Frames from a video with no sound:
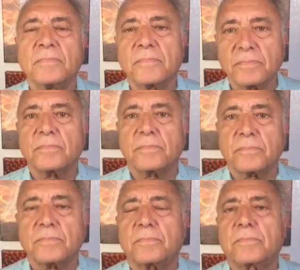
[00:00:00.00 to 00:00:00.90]

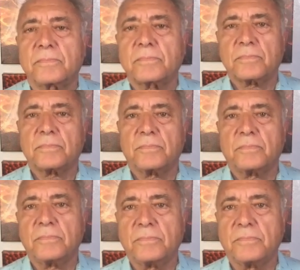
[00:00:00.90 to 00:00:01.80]

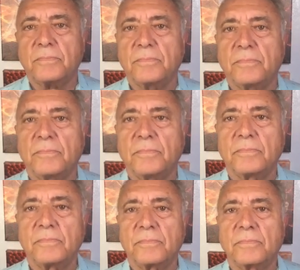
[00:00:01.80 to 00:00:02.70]

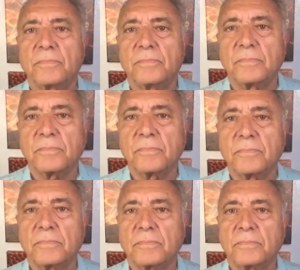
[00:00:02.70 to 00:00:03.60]

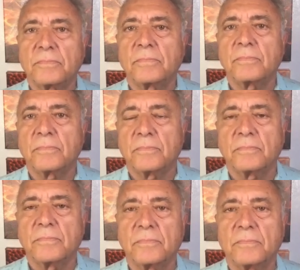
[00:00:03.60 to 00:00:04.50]

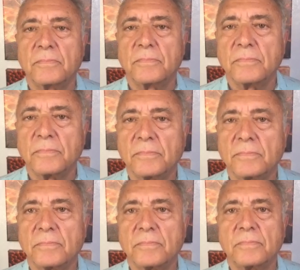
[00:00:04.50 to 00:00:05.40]

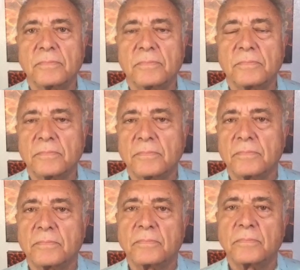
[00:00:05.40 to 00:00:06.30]

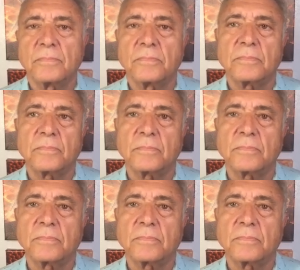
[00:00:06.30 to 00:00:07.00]
[no speech]